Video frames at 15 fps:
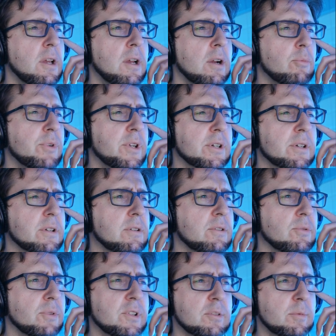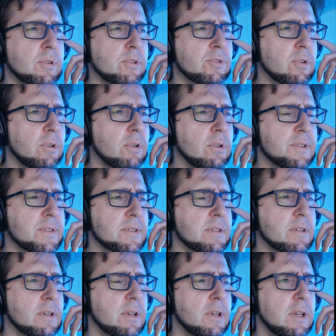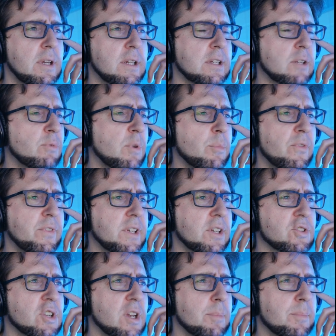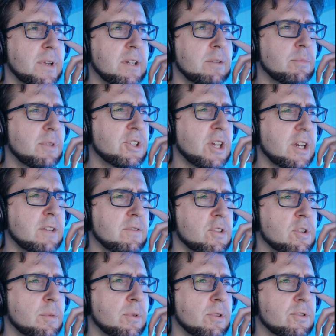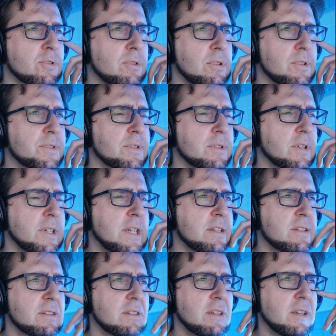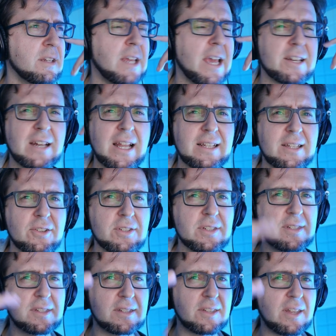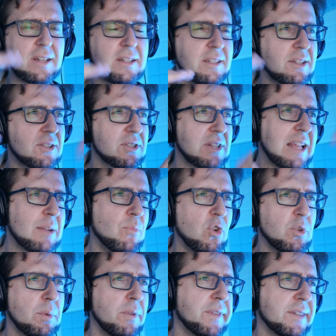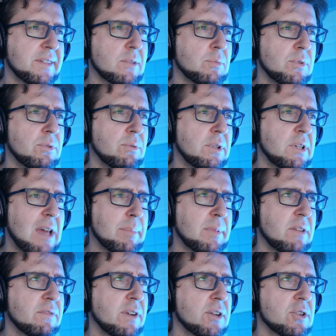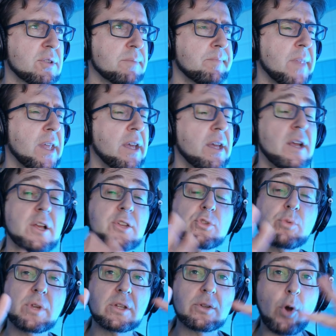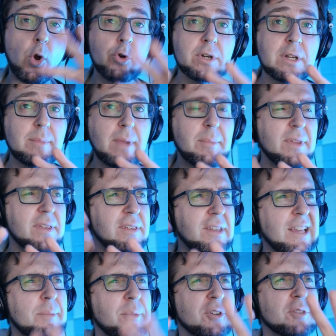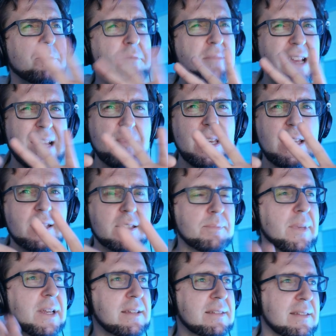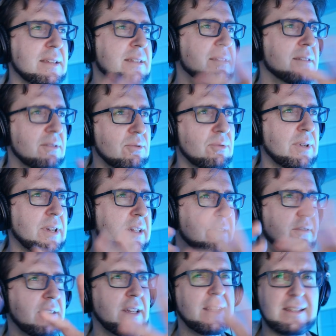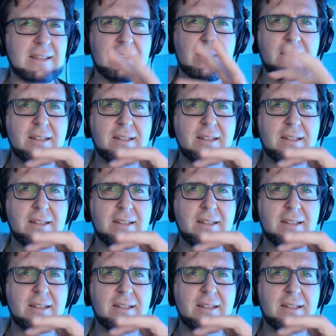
We are doing some controls, then we're moving the ship, and then we check into ship controls hits the edge. Like there's like multiple things that we're doing in the update function, so we can already maybe think about maybe it makes sense to kind of like